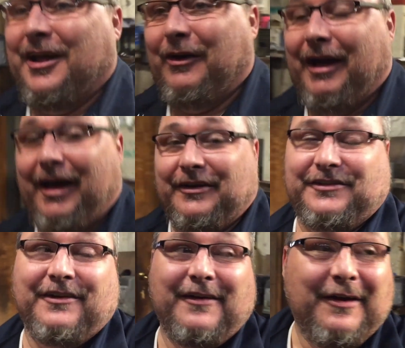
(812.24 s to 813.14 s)
now,
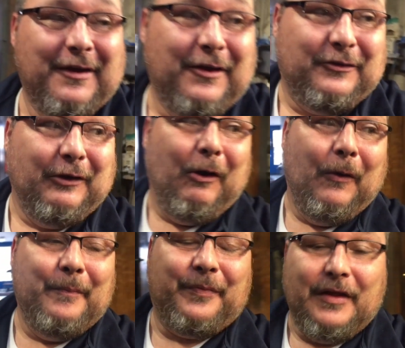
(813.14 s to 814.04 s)
guys.
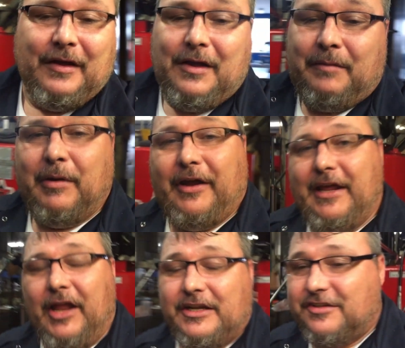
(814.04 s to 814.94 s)
So, but he
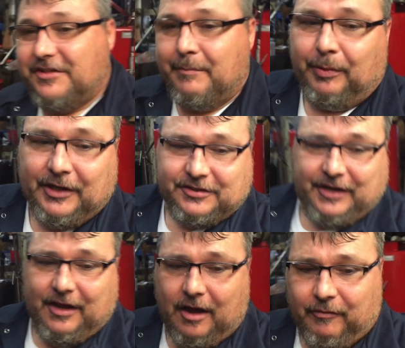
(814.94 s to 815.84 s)
likes the
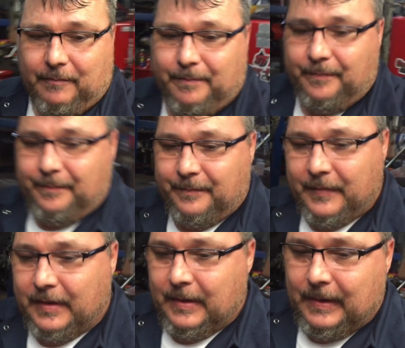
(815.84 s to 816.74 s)
simplicity of them.
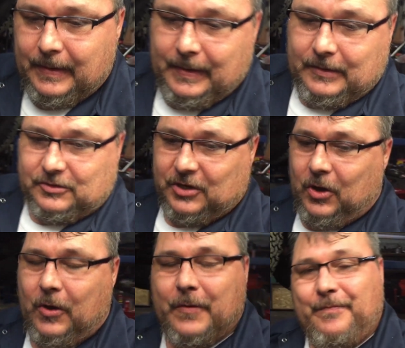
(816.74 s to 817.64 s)

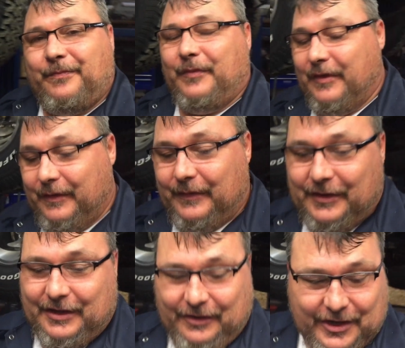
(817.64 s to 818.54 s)
So, you
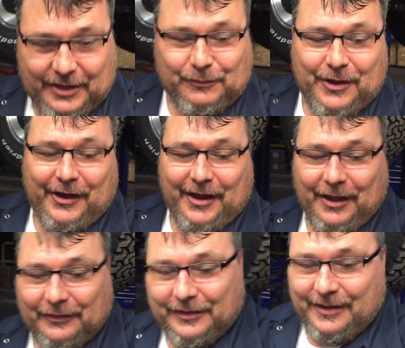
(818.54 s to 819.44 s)
know, it is what it
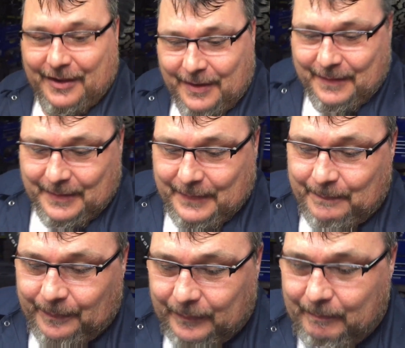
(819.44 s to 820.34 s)
is.
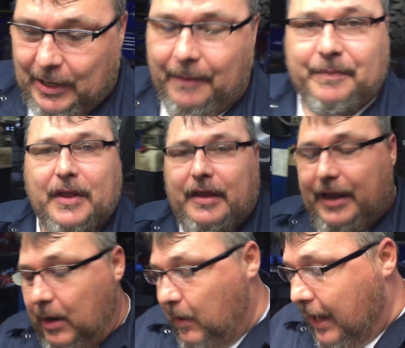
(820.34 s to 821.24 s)
But
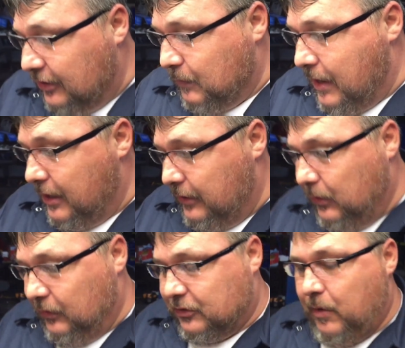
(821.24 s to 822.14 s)
anyway, I just wanted to
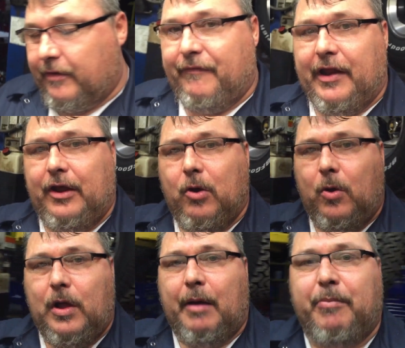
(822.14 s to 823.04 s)
do this quick
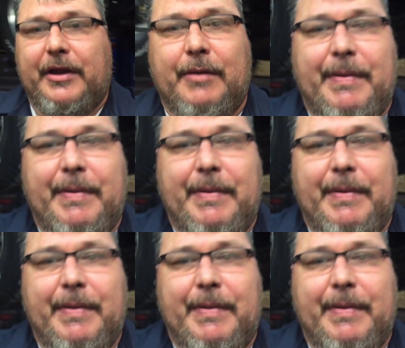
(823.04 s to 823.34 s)
video. I'll bring you